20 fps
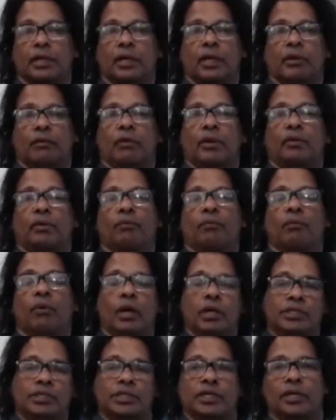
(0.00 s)
We
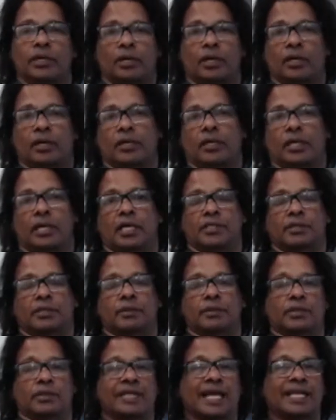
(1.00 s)
want you to talk to
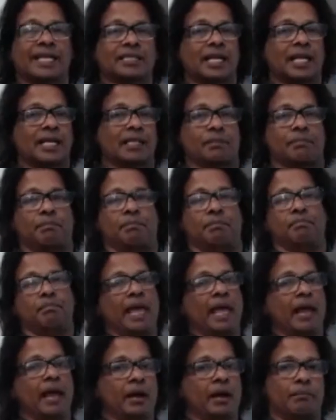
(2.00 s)
customers. So that's like the
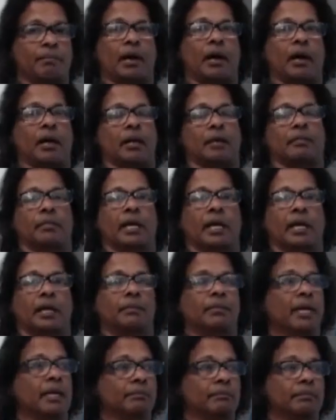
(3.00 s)
bare bottom line.
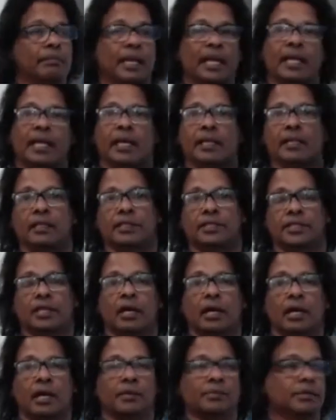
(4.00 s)
But many other
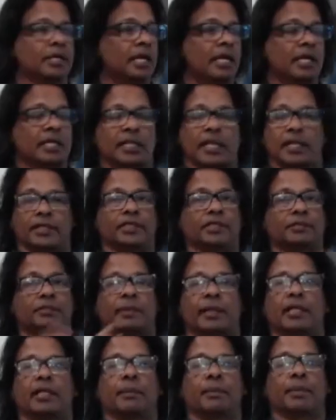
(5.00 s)
startups, they'll just
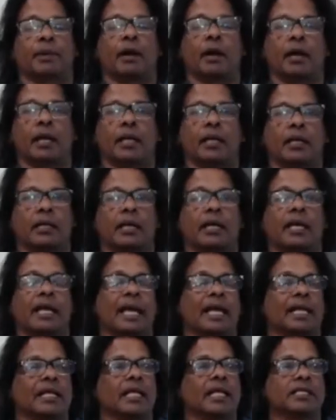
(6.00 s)
build a product
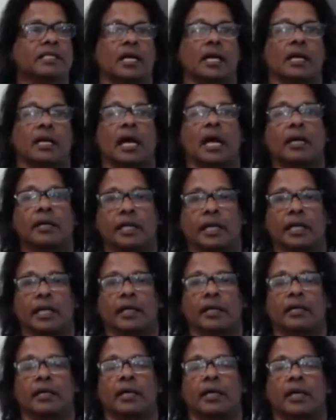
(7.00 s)
and then start
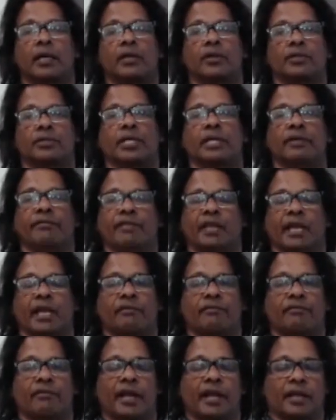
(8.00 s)
hunting to see if they
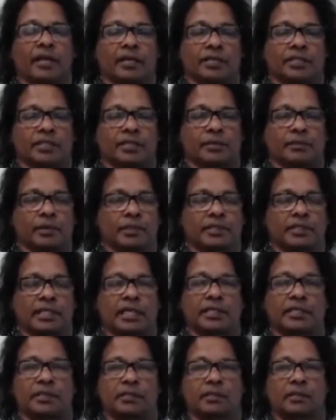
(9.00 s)
can find customers.
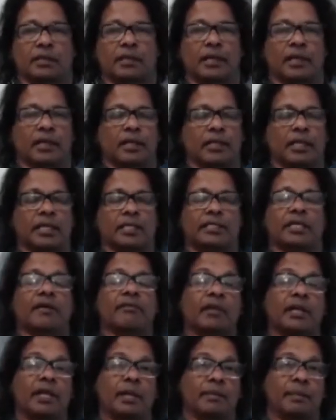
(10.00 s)
That's that's
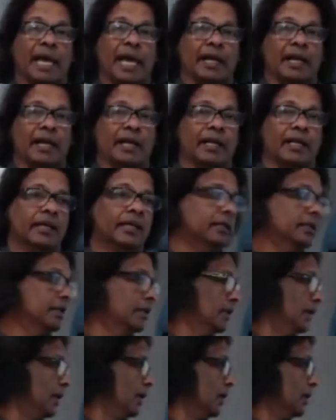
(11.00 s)
definitely a bad idea.
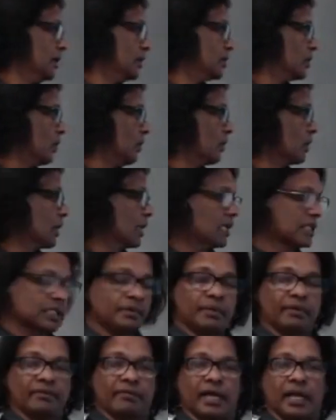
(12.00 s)
So
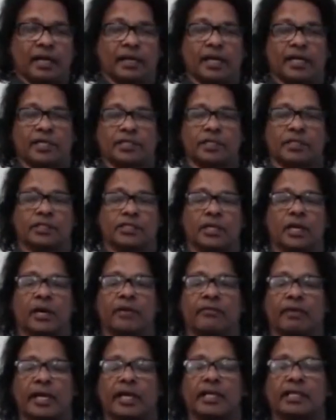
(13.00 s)
customer validation,
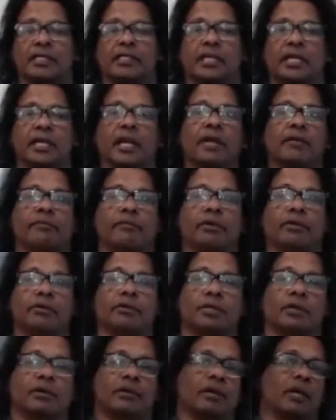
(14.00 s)
surveys and
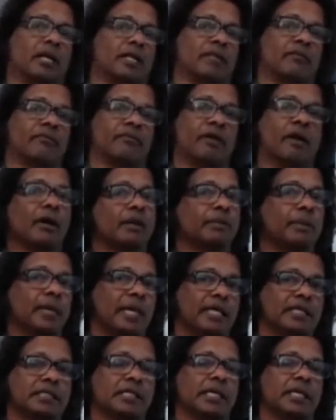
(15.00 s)
interviews are like the very
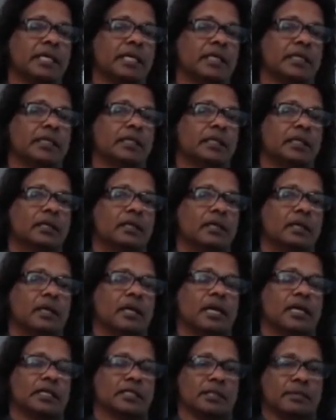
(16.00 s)
basic
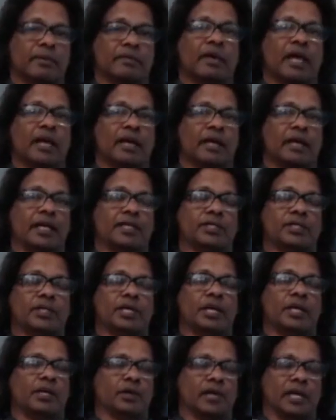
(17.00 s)
customer
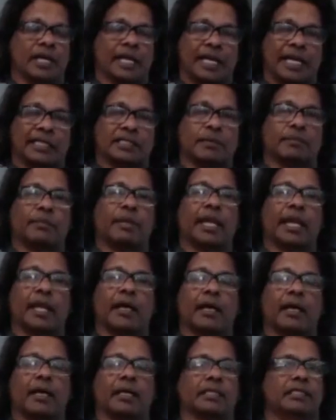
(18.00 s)
validation, and you can get some
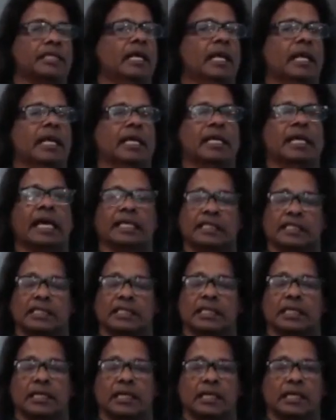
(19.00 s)
data and say like, yes,
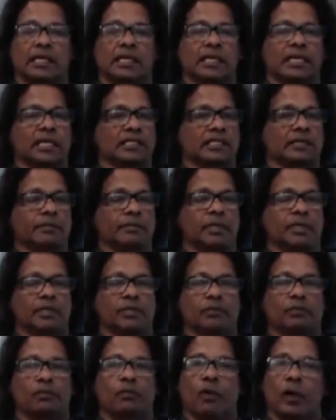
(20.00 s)

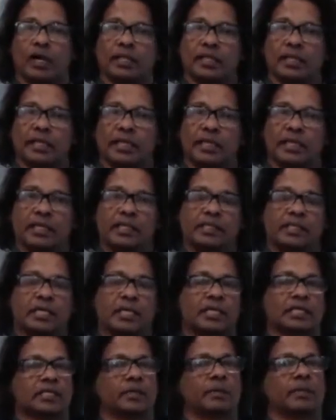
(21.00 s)
customers want this,
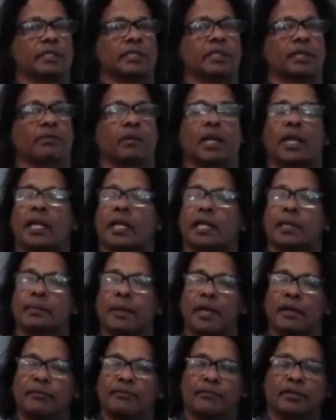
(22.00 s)
customers are willing to
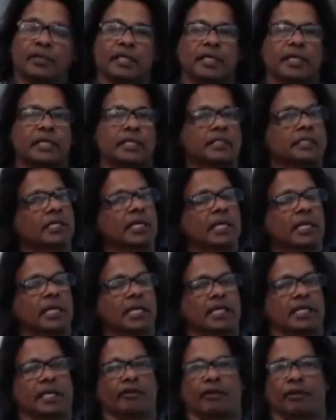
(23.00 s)
pay for this,
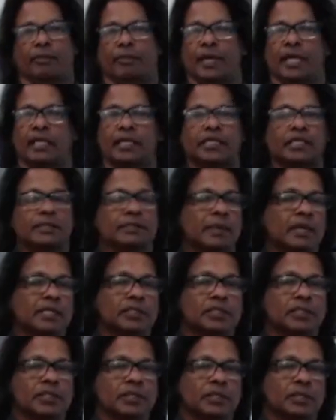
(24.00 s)
they will pay this
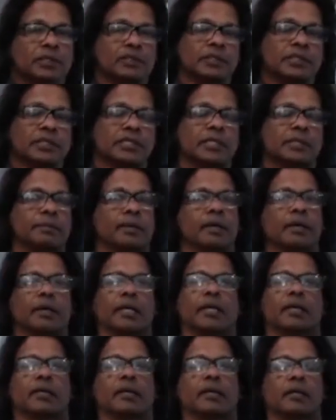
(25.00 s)
much to use it per
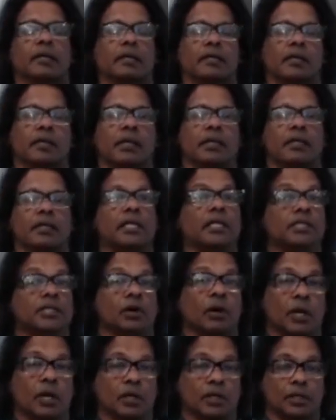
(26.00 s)
year. These are
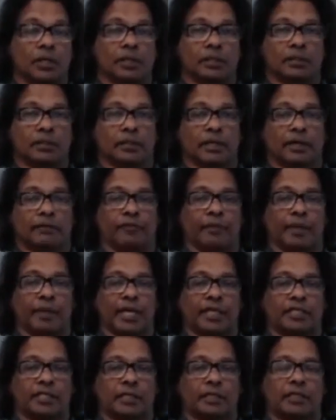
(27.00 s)
all good
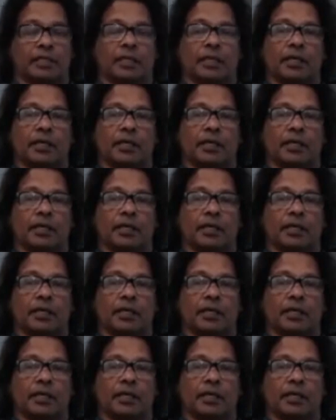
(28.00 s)
information.